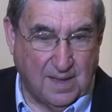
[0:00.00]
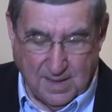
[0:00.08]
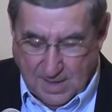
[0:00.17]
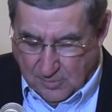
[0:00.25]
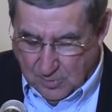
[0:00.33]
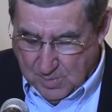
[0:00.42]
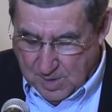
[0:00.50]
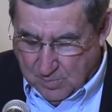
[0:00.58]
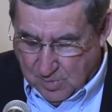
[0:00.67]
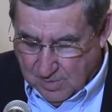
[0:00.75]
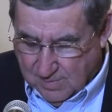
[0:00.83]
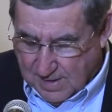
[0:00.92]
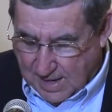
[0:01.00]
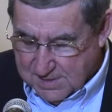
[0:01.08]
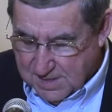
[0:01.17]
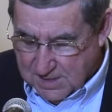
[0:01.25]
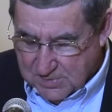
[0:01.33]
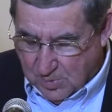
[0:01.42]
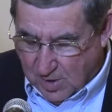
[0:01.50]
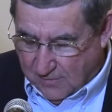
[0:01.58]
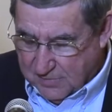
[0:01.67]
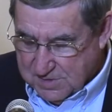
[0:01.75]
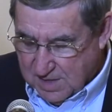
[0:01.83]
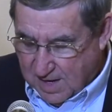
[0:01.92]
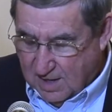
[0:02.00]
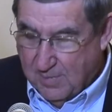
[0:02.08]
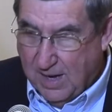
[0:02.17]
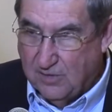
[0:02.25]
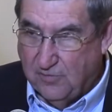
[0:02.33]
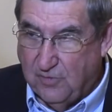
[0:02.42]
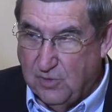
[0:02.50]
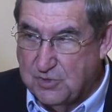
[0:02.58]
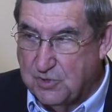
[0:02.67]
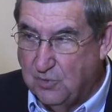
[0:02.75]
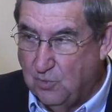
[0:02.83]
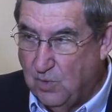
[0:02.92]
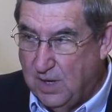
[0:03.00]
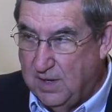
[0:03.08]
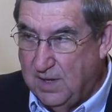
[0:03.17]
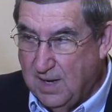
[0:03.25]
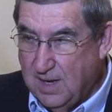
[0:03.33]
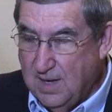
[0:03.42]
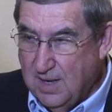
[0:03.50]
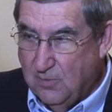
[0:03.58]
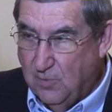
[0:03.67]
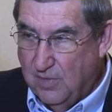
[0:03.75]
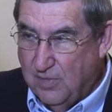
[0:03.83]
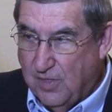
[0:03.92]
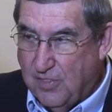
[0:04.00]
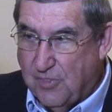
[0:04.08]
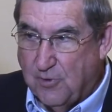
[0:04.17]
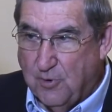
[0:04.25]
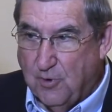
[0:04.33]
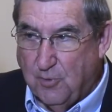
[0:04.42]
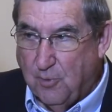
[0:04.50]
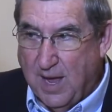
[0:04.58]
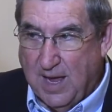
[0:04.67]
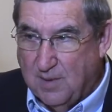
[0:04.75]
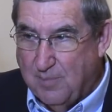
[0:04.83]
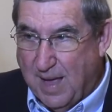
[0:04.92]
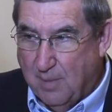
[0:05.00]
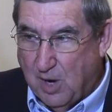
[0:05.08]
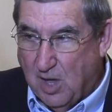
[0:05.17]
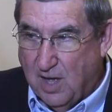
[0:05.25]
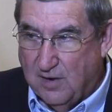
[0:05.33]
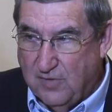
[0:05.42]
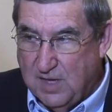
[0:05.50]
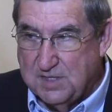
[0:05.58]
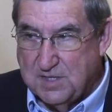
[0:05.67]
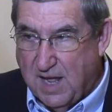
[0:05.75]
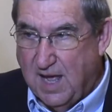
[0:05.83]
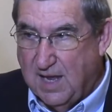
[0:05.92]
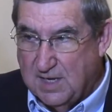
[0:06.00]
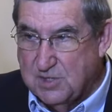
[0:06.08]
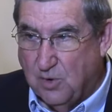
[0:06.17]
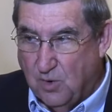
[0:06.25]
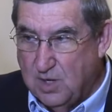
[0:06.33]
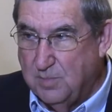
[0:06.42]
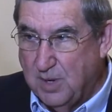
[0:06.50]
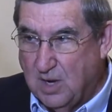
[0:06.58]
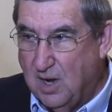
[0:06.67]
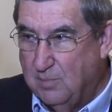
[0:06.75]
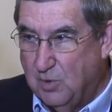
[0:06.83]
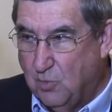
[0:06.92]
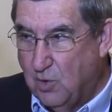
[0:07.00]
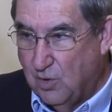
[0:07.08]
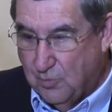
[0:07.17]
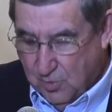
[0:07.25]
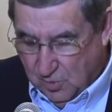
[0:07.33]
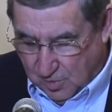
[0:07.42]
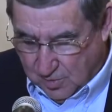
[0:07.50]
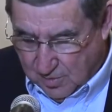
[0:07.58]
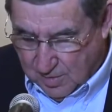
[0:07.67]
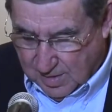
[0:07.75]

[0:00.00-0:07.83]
Now remember, Isaiah is prophesying about the future when, when the third rate Babylon of his day is going to become the world ruler.